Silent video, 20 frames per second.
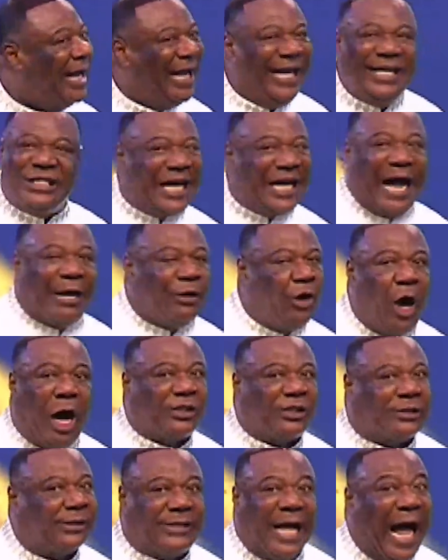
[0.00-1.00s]
shall not
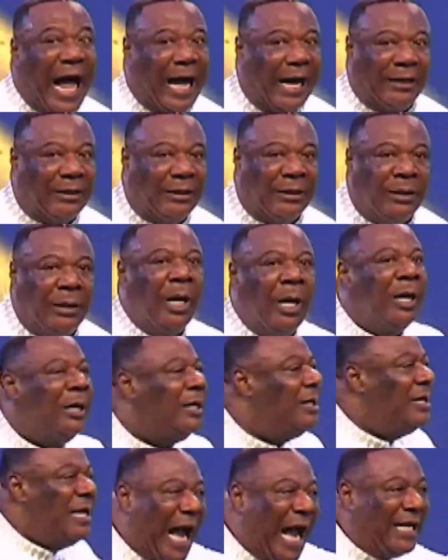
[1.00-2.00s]
stand,
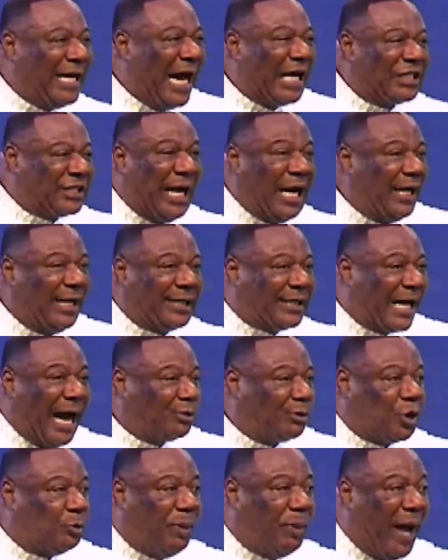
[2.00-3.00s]
neither shall it come to
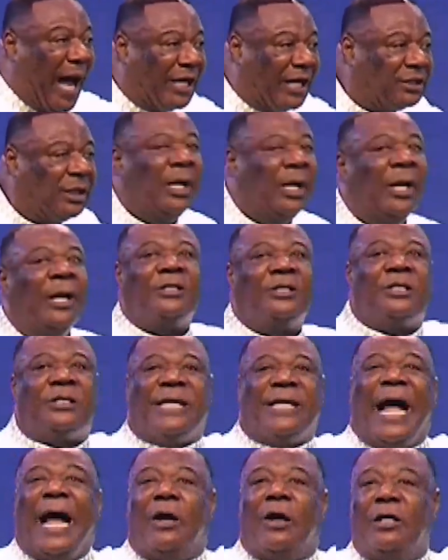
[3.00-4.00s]
pass. Stand
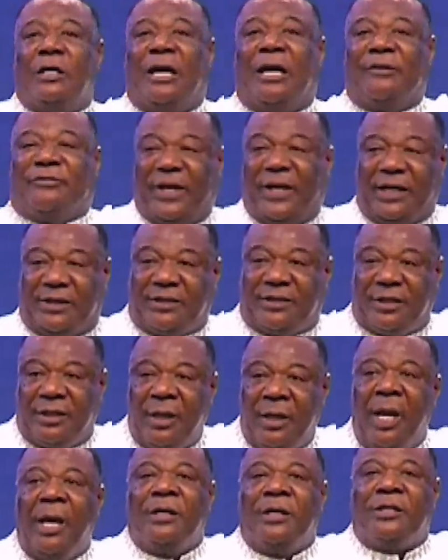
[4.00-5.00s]
on your feet,
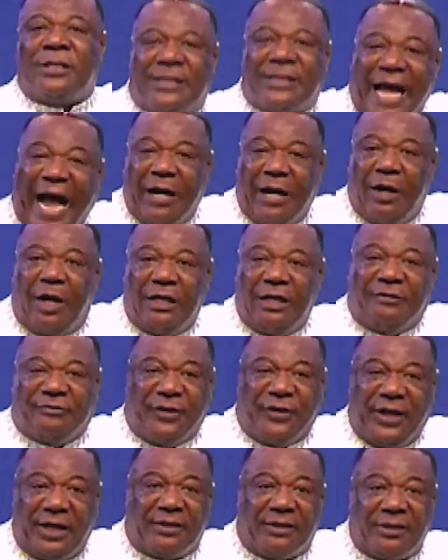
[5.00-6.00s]
stand on your feet,